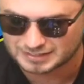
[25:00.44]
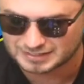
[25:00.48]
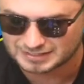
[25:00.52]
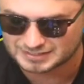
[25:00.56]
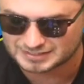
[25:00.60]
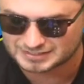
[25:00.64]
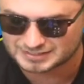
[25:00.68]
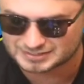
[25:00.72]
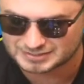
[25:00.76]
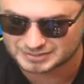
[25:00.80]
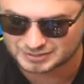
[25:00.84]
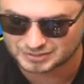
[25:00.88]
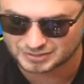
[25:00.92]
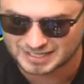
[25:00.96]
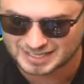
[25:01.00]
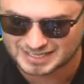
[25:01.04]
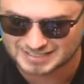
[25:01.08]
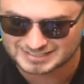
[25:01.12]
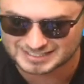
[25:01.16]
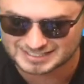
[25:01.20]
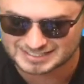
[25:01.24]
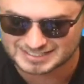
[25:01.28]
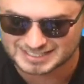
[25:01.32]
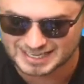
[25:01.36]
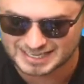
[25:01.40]
He still
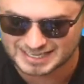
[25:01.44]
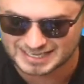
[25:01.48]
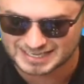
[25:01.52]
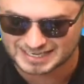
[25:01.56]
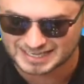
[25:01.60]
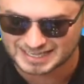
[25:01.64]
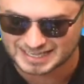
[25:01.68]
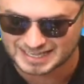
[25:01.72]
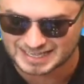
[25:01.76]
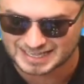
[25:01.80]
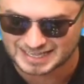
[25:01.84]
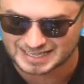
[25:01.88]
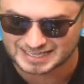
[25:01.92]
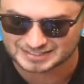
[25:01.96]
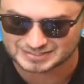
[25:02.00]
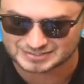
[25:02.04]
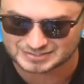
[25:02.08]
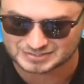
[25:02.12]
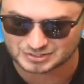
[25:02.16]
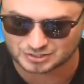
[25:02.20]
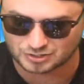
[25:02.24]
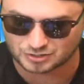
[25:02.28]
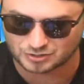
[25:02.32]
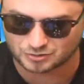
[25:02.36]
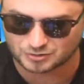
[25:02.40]
hasn't taken a hit,
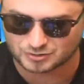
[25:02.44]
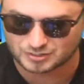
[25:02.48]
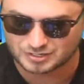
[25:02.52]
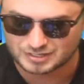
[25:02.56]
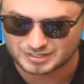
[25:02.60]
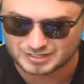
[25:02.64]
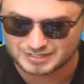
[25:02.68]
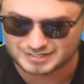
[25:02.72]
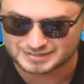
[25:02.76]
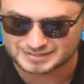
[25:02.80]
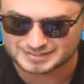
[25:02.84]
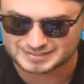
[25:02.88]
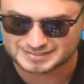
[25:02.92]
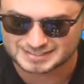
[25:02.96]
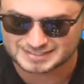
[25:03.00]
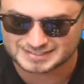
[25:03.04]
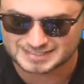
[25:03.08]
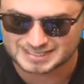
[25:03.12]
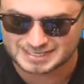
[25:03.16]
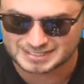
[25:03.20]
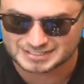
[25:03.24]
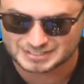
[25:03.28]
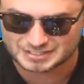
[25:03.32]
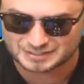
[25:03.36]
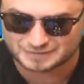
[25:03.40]
so this
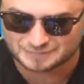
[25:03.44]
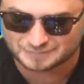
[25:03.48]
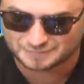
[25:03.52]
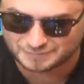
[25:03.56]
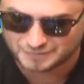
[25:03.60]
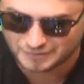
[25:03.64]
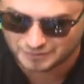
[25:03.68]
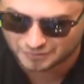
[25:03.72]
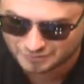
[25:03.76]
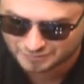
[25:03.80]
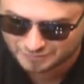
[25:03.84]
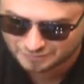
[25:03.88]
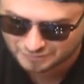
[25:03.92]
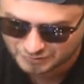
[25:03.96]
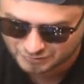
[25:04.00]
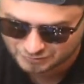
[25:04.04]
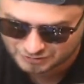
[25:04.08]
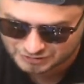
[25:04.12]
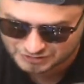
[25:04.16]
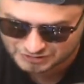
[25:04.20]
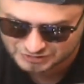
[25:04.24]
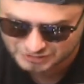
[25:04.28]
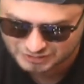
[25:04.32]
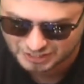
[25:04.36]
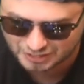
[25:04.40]
is actually very,
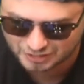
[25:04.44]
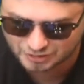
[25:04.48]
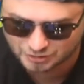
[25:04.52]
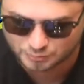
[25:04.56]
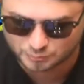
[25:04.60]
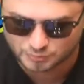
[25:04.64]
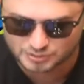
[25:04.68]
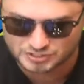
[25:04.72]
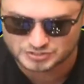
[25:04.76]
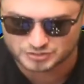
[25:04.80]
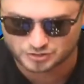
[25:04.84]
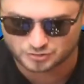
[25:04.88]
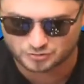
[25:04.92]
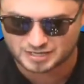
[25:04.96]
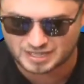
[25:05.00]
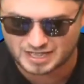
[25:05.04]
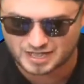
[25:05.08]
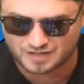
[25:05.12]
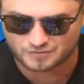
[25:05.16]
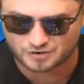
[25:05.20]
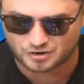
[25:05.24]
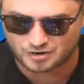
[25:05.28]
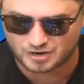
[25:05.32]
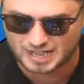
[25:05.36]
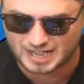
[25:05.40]
very scary. We don't
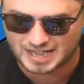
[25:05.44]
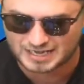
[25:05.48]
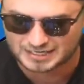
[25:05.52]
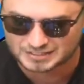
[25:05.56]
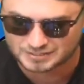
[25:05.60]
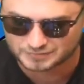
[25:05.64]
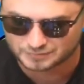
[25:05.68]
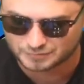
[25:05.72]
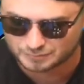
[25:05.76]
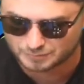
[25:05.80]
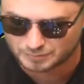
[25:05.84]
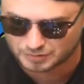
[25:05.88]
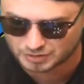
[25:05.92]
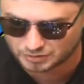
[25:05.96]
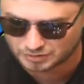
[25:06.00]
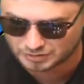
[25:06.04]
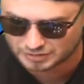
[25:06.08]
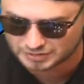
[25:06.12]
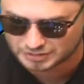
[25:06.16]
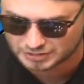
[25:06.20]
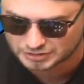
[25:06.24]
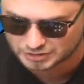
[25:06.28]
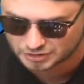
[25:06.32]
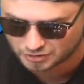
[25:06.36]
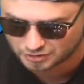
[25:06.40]
have our active
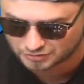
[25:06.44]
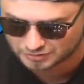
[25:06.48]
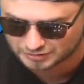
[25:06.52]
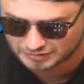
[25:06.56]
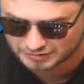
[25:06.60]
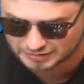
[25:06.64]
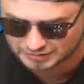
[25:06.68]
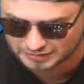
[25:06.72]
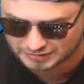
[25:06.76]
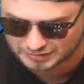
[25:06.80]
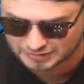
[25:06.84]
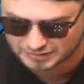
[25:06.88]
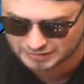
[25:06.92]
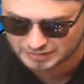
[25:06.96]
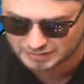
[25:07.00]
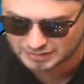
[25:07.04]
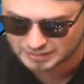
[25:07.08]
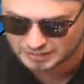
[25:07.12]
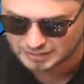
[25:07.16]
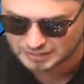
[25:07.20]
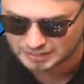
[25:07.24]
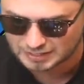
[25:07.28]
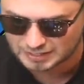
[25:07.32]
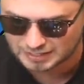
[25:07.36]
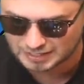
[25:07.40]
ability currently
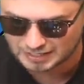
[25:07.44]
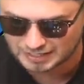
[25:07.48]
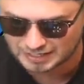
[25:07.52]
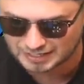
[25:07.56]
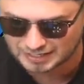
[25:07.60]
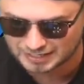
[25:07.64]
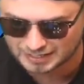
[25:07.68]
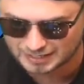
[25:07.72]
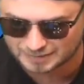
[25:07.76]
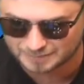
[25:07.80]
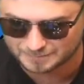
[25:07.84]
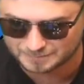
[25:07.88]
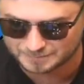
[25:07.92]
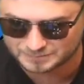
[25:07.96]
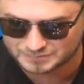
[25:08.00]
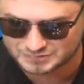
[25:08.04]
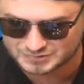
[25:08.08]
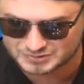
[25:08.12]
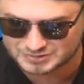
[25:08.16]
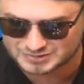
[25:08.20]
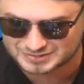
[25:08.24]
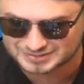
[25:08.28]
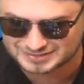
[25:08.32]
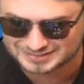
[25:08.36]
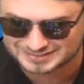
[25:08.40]
um,
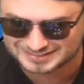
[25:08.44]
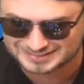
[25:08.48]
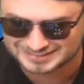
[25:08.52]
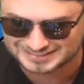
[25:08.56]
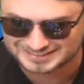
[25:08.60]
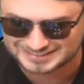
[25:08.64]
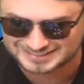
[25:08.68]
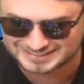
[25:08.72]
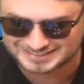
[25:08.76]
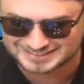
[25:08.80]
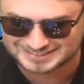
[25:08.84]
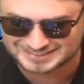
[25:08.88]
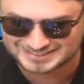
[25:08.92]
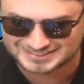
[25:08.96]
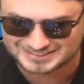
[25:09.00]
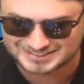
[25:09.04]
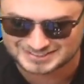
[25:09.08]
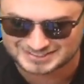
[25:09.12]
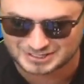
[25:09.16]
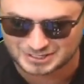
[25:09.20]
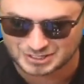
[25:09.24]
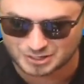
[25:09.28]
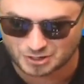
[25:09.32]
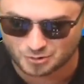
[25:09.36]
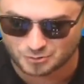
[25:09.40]

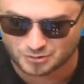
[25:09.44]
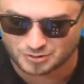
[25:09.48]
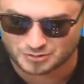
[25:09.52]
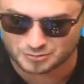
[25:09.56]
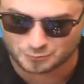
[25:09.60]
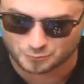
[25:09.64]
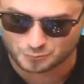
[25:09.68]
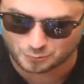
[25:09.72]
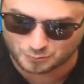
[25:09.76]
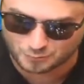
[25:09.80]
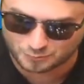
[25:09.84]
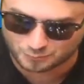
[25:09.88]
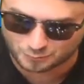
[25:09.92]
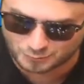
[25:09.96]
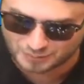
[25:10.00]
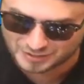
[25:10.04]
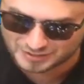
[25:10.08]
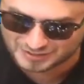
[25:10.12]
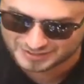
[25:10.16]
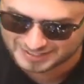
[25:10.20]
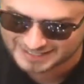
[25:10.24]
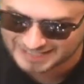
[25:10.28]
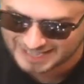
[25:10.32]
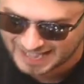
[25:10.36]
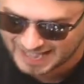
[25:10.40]
to go with,
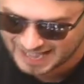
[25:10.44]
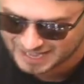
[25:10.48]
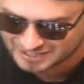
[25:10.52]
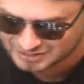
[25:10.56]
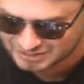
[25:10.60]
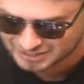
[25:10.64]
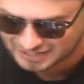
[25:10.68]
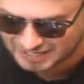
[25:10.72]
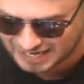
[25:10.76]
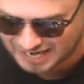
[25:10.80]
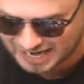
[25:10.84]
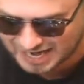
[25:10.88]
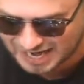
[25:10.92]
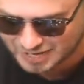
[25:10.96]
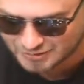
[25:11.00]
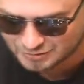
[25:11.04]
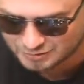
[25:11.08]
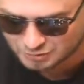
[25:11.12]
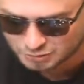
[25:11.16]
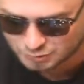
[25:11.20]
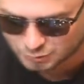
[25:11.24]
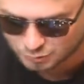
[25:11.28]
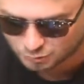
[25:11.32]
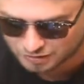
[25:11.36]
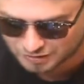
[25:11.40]
with Gadget
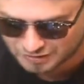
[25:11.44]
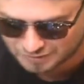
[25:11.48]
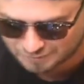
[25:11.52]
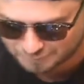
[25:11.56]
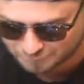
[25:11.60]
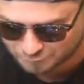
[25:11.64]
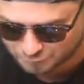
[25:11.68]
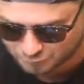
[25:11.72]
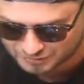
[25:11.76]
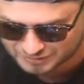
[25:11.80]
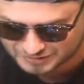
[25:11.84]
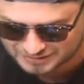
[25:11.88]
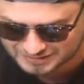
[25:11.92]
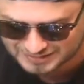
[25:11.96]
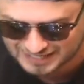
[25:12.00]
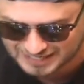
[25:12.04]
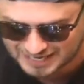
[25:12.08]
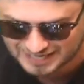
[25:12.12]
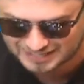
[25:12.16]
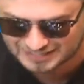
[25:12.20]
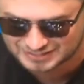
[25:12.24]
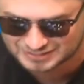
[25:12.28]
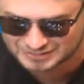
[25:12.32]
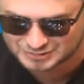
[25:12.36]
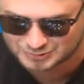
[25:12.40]
either. 24
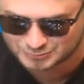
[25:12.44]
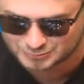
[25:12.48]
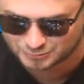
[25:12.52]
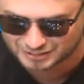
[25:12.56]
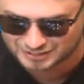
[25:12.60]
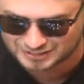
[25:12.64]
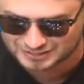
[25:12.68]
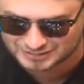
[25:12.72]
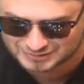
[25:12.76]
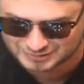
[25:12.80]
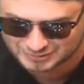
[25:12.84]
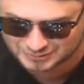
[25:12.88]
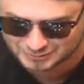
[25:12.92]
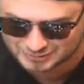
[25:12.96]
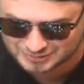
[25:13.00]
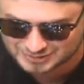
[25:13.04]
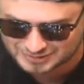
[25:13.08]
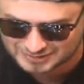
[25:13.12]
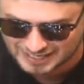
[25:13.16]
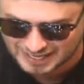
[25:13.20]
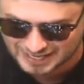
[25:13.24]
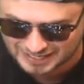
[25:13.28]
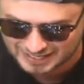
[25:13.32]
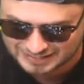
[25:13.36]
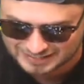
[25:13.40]
seconds, 22
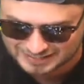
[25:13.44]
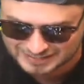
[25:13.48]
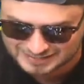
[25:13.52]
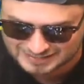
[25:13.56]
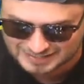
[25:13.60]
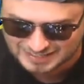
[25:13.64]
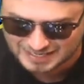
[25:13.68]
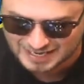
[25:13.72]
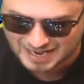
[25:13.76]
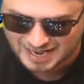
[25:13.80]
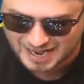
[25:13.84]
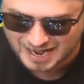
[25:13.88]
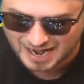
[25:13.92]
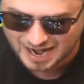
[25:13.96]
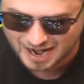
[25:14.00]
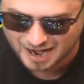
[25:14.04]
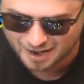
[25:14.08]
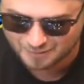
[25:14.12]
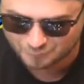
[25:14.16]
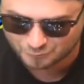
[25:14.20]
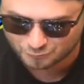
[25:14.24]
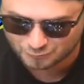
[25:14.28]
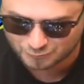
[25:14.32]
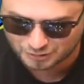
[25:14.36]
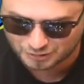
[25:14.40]
seconds.
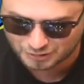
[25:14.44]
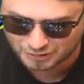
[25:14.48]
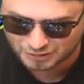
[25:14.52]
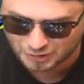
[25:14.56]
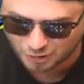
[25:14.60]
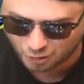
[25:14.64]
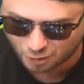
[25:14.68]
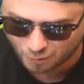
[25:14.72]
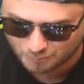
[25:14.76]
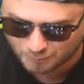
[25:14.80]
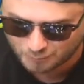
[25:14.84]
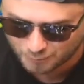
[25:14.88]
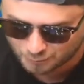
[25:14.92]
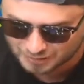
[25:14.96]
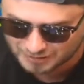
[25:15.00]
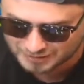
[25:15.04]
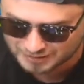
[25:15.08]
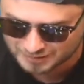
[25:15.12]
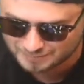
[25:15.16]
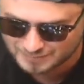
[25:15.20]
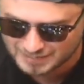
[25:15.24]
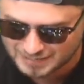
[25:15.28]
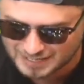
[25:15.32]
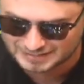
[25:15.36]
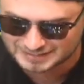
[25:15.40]
I'm really hoping we
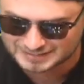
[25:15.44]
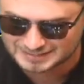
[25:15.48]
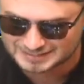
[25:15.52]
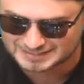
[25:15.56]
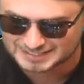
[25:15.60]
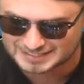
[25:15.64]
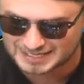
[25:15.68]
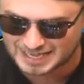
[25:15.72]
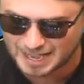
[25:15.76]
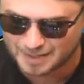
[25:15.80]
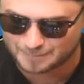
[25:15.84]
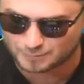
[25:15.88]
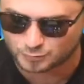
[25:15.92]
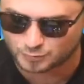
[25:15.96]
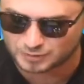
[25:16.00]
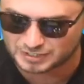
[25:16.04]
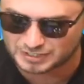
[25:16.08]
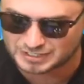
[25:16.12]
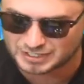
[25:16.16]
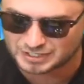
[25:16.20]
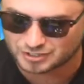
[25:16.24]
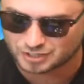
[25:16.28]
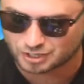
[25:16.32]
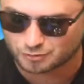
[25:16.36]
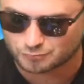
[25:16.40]
can make this happen. We
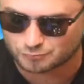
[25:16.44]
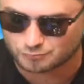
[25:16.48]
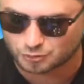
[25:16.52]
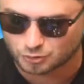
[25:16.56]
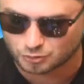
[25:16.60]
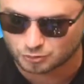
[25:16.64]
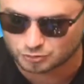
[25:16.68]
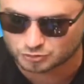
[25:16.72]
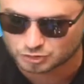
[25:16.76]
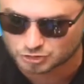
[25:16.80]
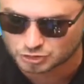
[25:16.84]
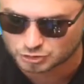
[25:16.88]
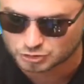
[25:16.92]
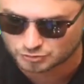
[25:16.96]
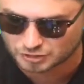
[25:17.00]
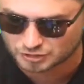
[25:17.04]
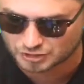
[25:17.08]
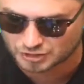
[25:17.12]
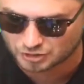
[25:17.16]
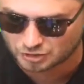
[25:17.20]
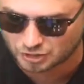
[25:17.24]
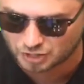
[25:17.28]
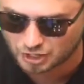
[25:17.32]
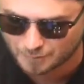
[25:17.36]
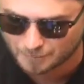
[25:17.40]
need our Rogue to
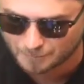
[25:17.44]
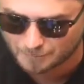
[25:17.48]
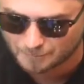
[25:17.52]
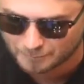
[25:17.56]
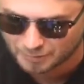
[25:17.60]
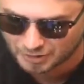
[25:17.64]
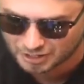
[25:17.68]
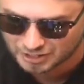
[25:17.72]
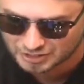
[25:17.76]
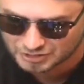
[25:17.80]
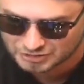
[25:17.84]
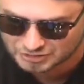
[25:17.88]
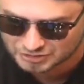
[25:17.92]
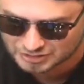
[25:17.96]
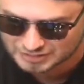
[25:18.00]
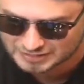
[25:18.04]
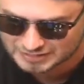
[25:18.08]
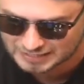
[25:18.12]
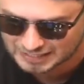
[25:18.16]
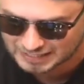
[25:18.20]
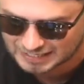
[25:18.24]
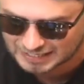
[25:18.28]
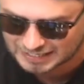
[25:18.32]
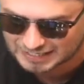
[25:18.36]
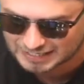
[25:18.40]
trigger a bunch of
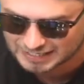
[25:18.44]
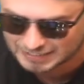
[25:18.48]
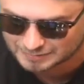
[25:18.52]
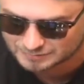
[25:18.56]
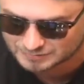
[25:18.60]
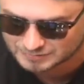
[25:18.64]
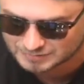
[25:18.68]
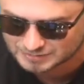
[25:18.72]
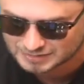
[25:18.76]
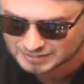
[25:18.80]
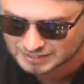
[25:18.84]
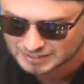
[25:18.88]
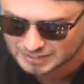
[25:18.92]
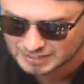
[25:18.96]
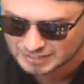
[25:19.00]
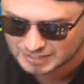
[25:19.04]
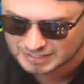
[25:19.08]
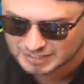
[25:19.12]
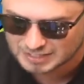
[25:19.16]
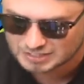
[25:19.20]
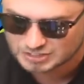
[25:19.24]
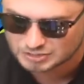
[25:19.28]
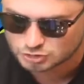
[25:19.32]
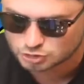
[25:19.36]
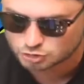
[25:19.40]
times.
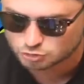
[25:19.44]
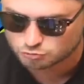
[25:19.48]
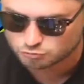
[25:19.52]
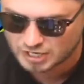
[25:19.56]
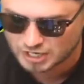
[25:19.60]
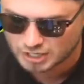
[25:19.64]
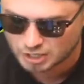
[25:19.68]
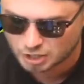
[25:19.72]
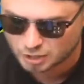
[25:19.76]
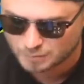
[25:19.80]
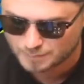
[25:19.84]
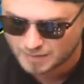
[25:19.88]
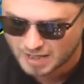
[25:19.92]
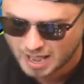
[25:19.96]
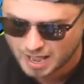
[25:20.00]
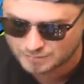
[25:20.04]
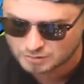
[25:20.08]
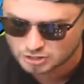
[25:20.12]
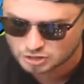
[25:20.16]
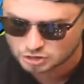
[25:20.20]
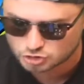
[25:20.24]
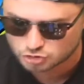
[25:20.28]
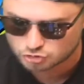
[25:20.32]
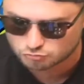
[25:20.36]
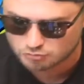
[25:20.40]
Trigger,
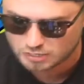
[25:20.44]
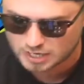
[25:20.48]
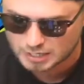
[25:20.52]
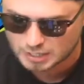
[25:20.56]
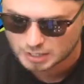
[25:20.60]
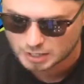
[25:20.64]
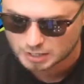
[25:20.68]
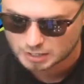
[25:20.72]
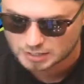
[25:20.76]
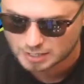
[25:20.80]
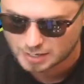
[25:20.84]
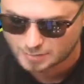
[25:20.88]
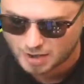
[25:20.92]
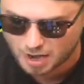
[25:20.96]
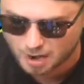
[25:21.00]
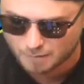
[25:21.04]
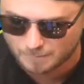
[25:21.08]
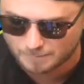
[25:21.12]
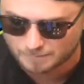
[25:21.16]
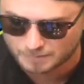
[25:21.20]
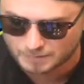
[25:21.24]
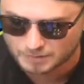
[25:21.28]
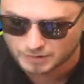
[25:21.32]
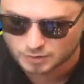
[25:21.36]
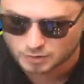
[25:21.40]
baby, trigger, come
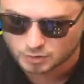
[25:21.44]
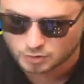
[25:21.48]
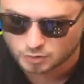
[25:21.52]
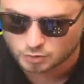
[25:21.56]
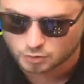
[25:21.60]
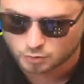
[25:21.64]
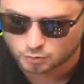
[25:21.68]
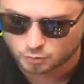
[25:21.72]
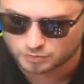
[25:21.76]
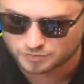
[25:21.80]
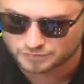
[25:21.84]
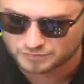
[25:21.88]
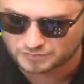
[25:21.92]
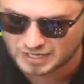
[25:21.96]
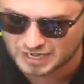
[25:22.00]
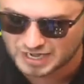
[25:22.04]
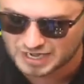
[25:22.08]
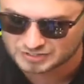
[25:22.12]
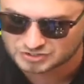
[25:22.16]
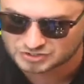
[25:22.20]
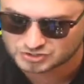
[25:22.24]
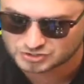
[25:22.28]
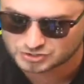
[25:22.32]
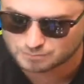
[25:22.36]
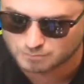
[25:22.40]
on. We've
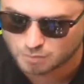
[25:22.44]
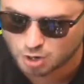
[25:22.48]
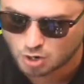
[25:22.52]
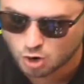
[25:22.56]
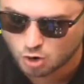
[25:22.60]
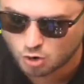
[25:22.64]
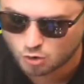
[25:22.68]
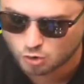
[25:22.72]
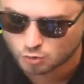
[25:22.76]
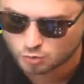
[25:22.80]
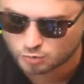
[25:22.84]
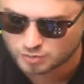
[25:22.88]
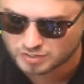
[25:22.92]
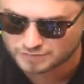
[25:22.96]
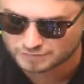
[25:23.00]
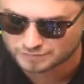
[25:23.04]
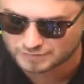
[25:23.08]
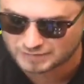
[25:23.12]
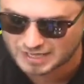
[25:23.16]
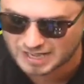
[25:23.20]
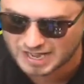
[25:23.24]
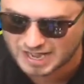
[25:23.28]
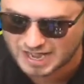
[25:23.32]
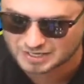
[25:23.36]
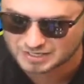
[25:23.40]
got Smoke,
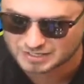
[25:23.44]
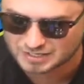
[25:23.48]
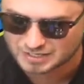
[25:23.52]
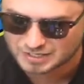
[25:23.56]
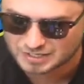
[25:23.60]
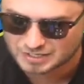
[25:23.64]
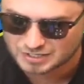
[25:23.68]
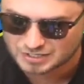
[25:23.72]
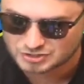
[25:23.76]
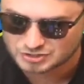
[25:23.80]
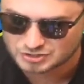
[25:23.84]
we've got